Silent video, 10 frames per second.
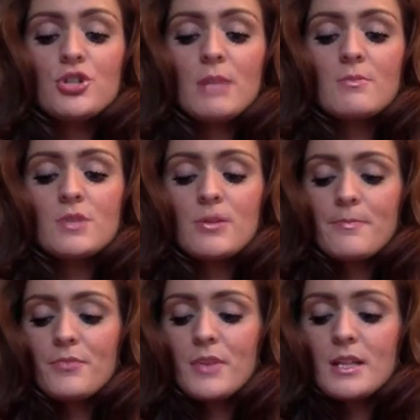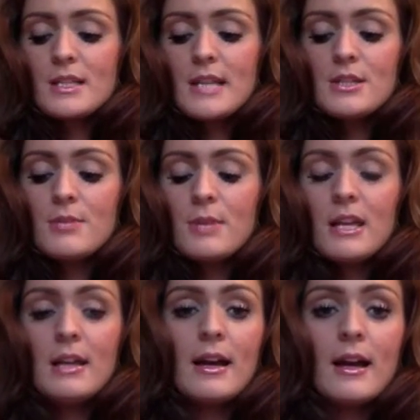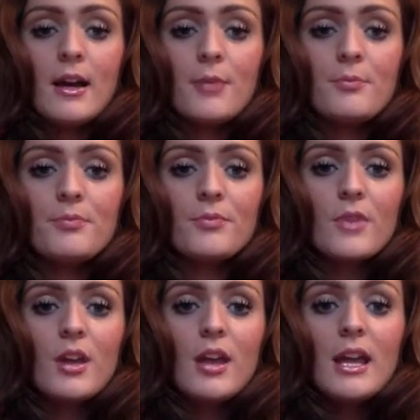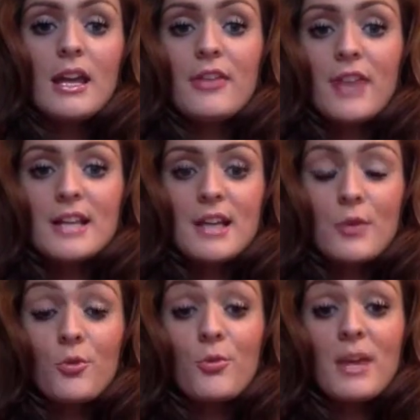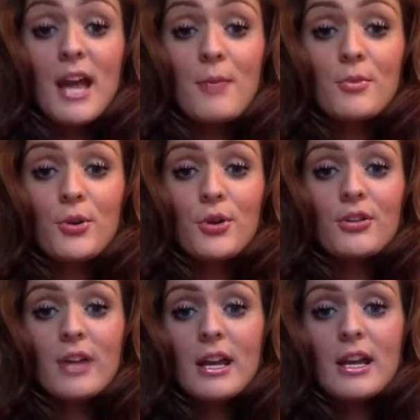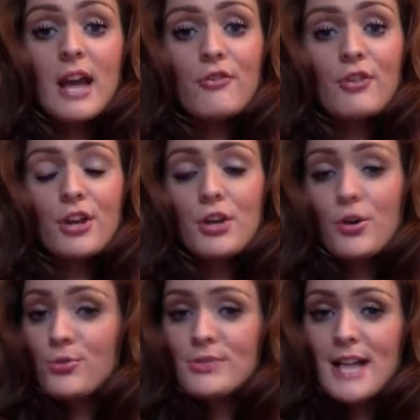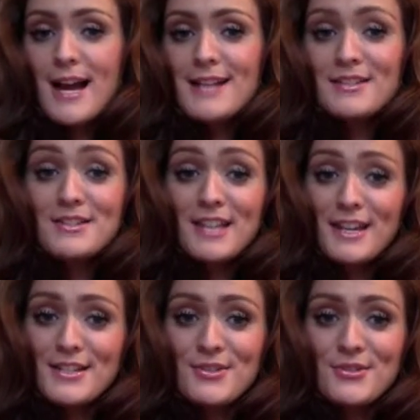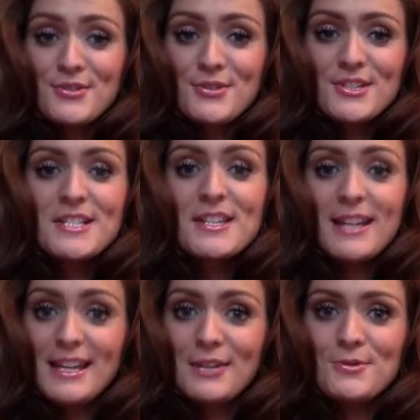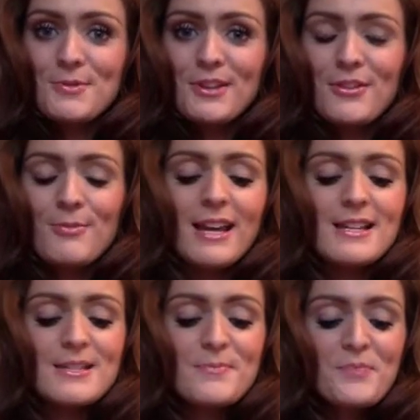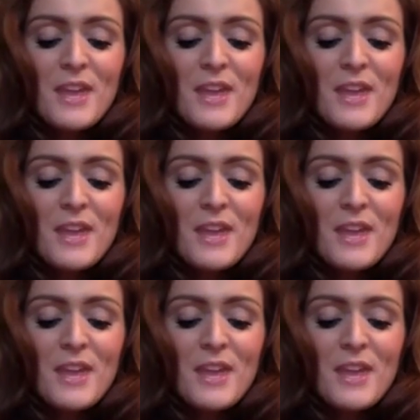James said to me he thinks it will make him look like a really cool dad to his two daughters, that he knows one of the Marys.